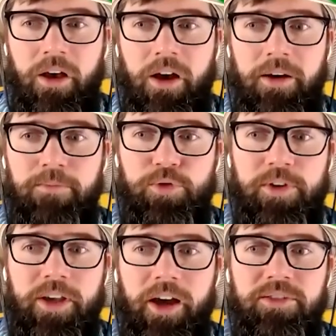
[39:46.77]

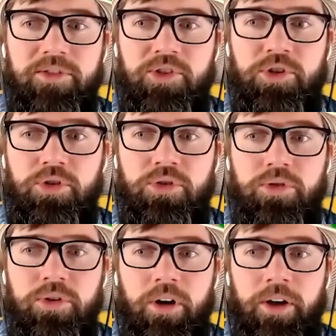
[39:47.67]
Moving on
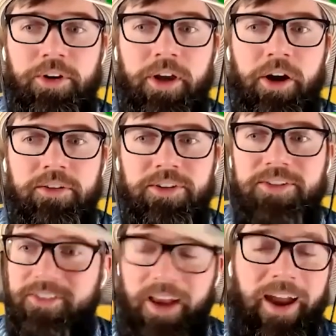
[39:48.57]
to other
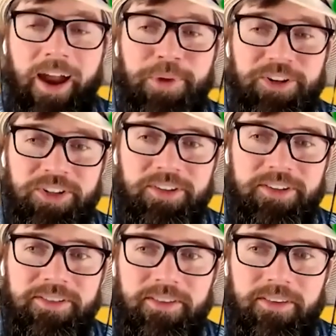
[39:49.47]
characters, I mentioned
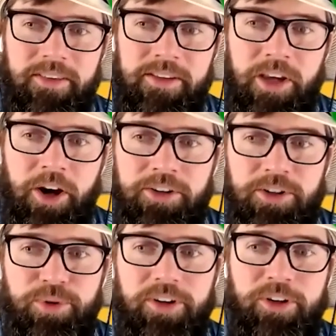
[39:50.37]
this
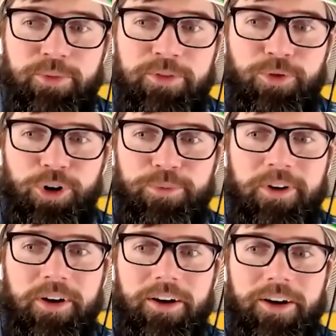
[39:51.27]
character briefly before,
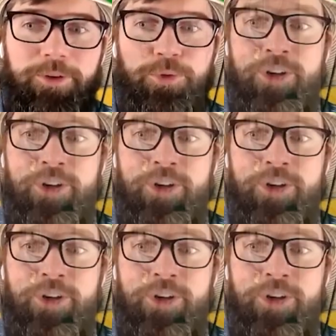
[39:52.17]
but